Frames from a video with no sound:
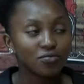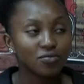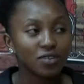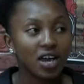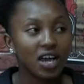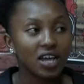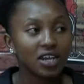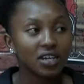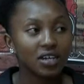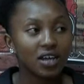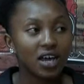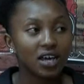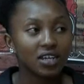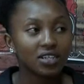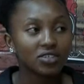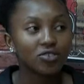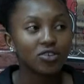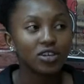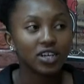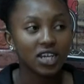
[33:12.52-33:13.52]
and
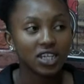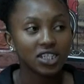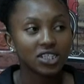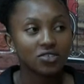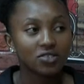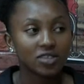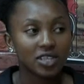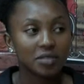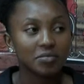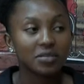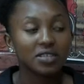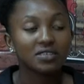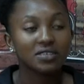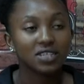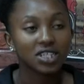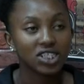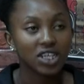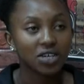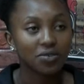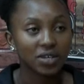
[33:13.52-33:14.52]
connect with them in
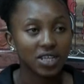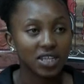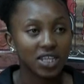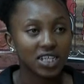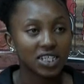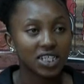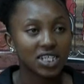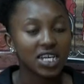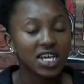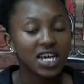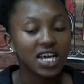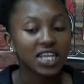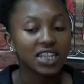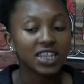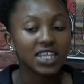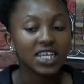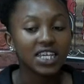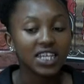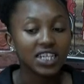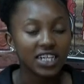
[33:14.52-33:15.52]
such a way that
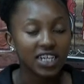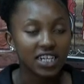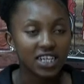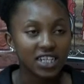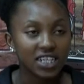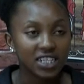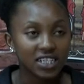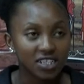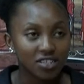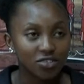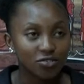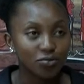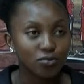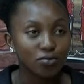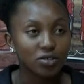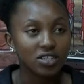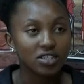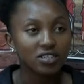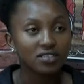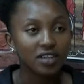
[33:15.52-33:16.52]
they relate to
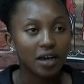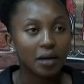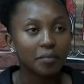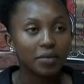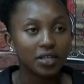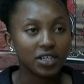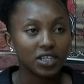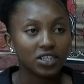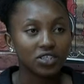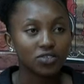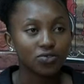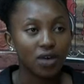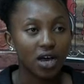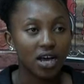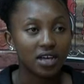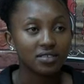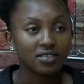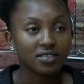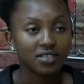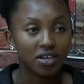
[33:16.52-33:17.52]
what is happening to
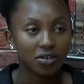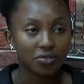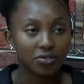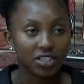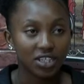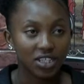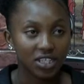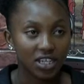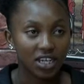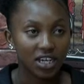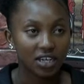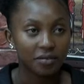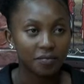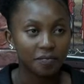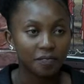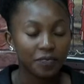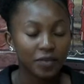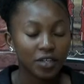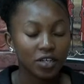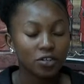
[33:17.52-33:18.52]
us down here.
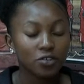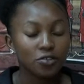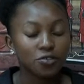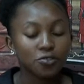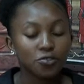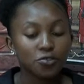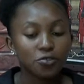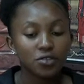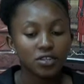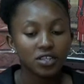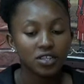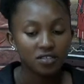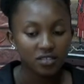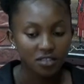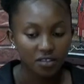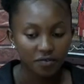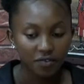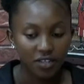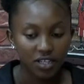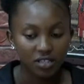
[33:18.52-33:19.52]
So this
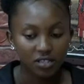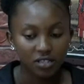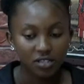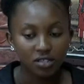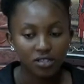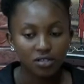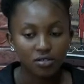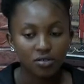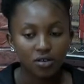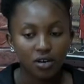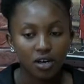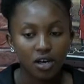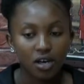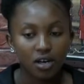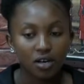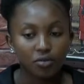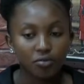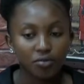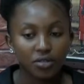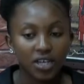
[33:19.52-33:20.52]
event,
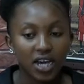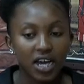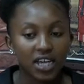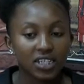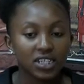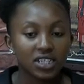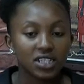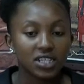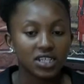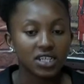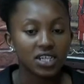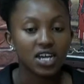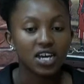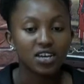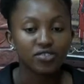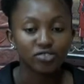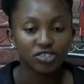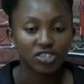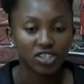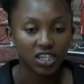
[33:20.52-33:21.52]
we had it in
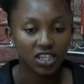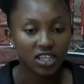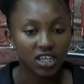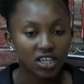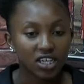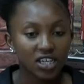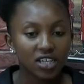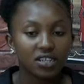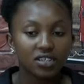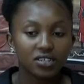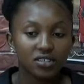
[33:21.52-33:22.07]
Arocha, Kenya,